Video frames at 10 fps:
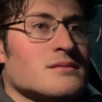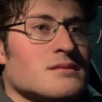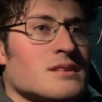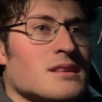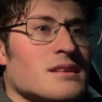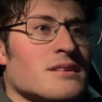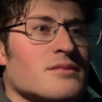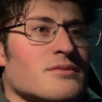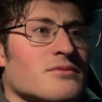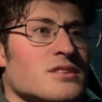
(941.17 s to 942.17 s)
I think,
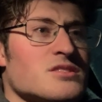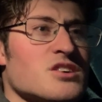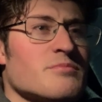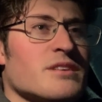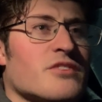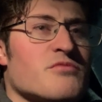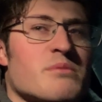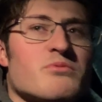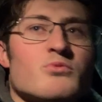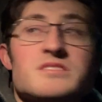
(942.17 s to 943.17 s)
yeah, Jeremy, I
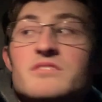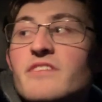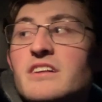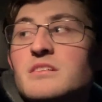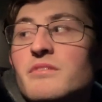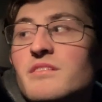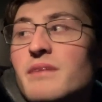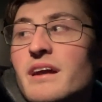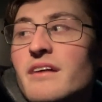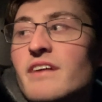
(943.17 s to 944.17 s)
remember, was the victim of the
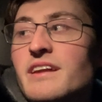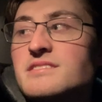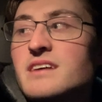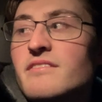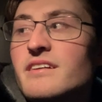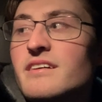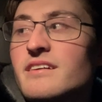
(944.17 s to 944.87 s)
Bite of 87.